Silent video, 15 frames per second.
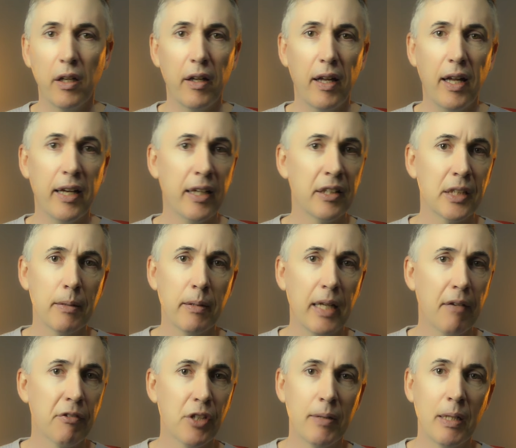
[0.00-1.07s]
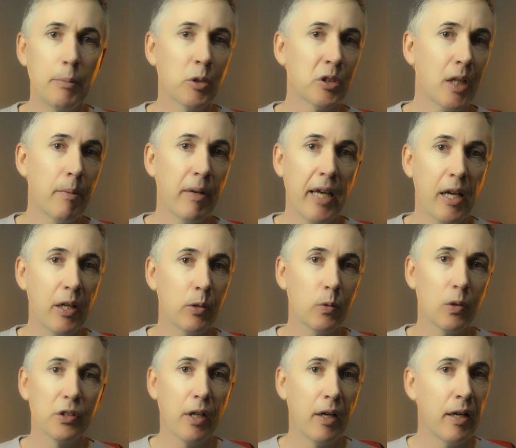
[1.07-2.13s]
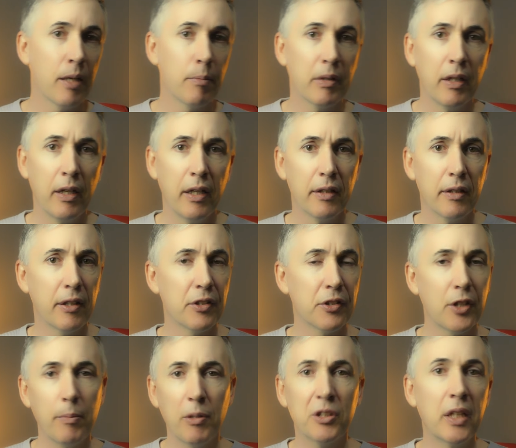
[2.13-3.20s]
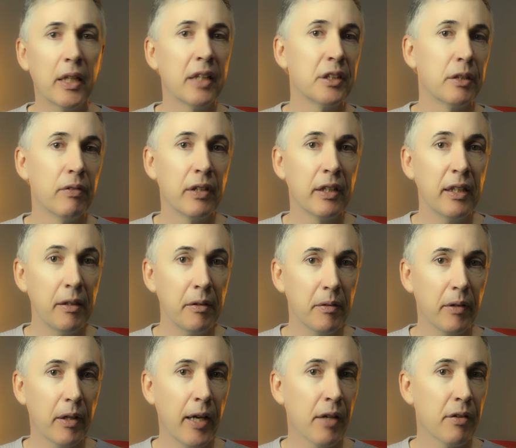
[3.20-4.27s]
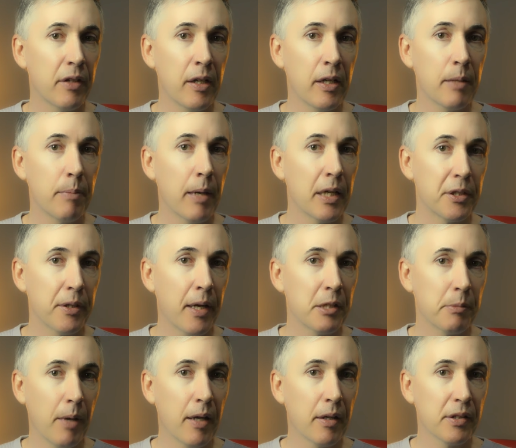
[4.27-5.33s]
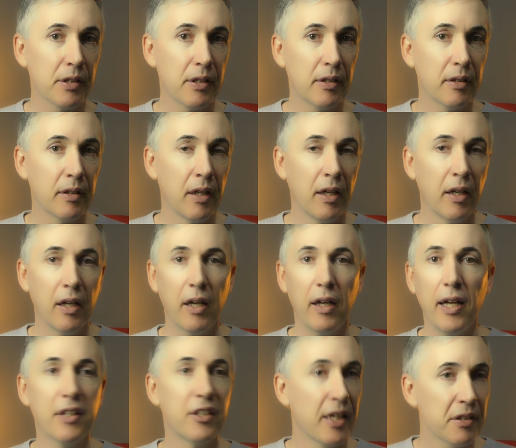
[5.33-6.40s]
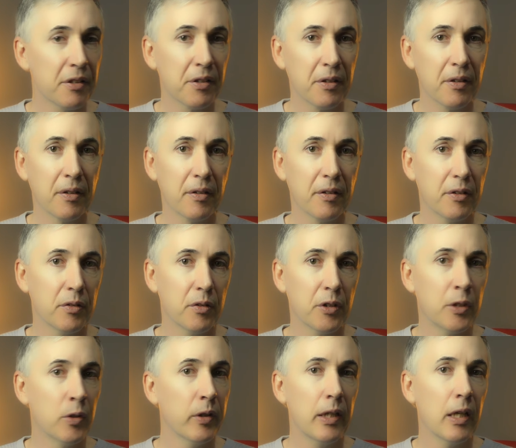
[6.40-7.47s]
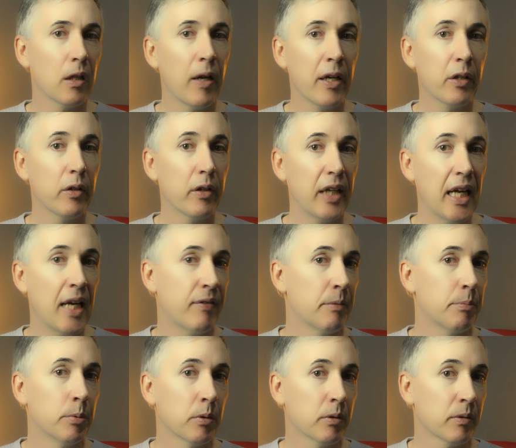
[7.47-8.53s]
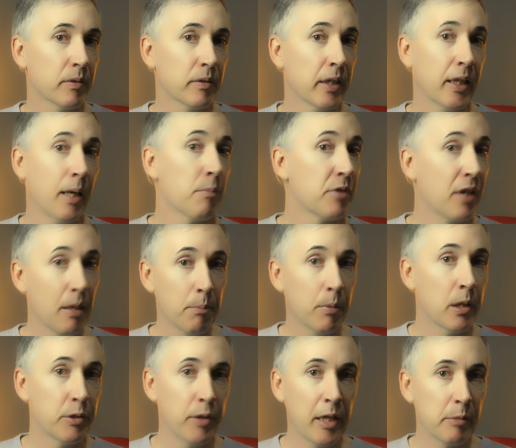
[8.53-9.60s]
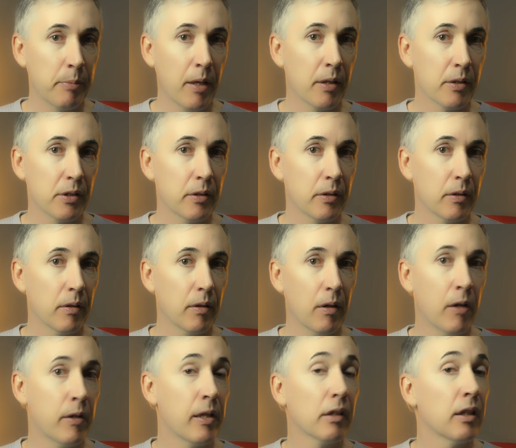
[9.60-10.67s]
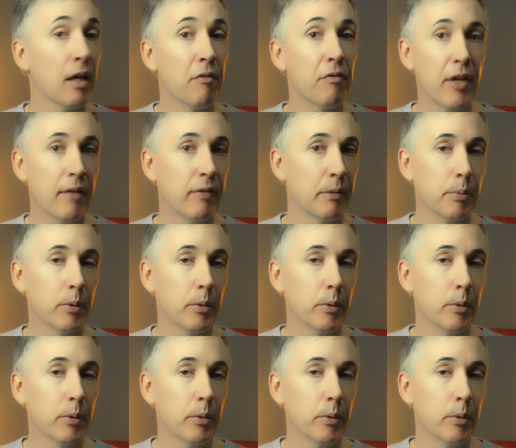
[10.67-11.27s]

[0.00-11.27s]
how can someone have so many books coming out all the time? There's so much negativity out there about James Patterson. And yes, you're not going to like every book that comes out by James Patterson. I don't love every